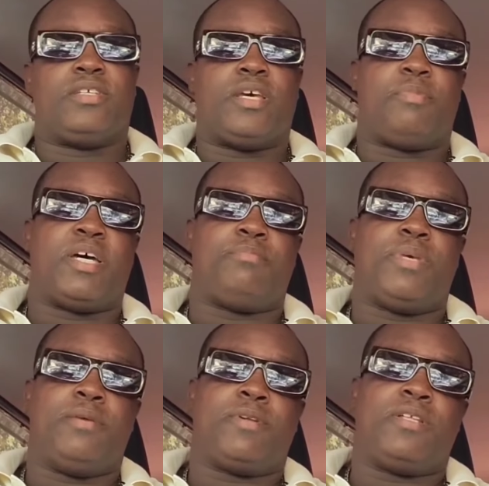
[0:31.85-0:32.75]
Yeah, man,
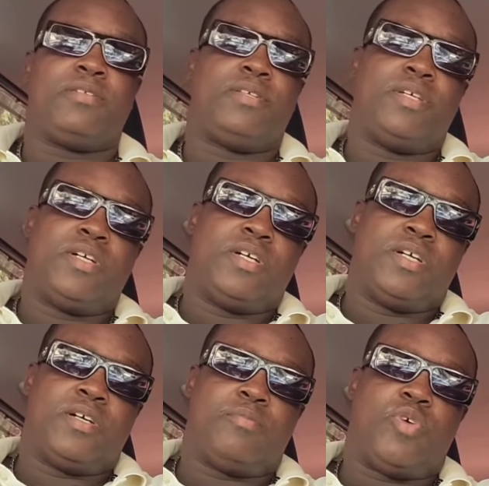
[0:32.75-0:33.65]
people,
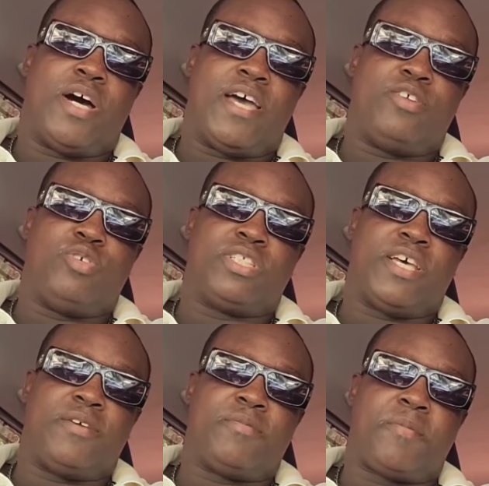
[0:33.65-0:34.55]
why, you know,
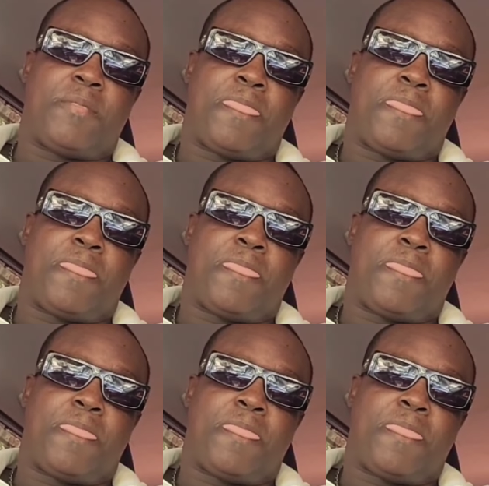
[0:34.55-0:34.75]
say,